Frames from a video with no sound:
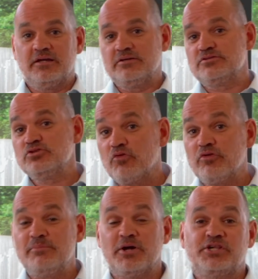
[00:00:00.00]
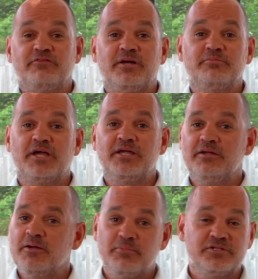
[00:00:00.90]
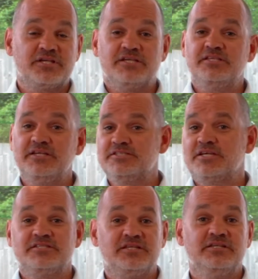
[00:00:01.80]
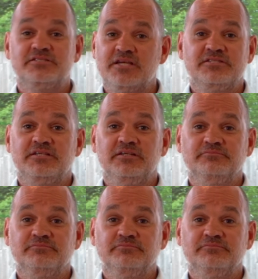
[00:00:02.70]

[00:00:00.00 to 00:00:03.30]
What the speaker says: It's not really much of an update, but testing is testing is testing.